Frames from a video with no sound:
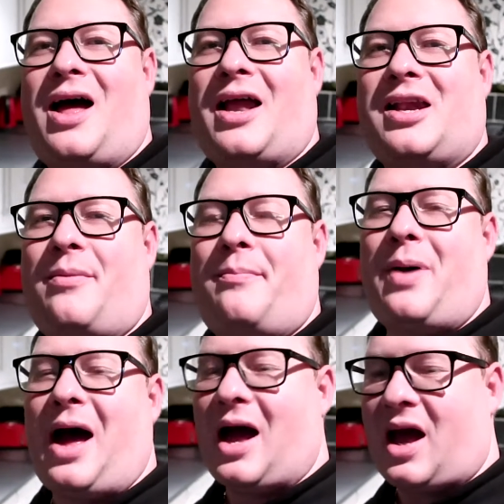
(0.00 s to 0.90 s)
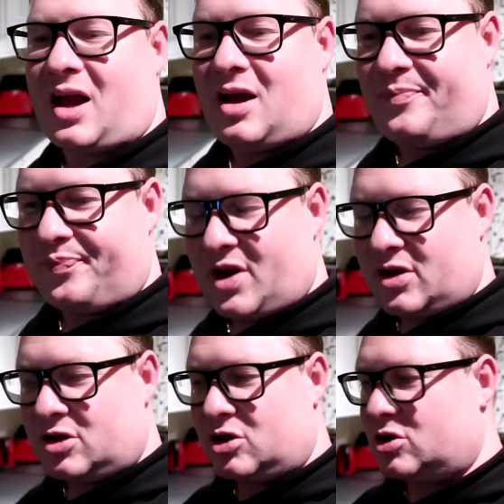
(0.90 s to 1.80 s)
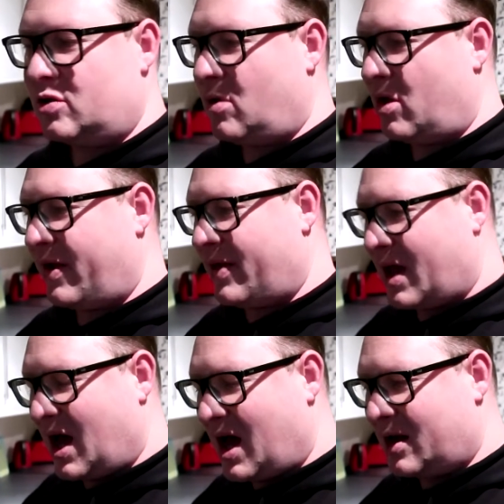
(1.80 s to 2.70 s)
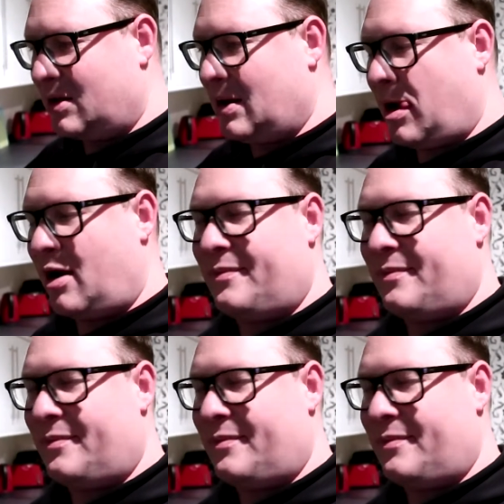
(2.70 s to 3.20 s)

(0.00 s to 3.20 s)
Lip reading: And I'm back! Just took Molly in the garden.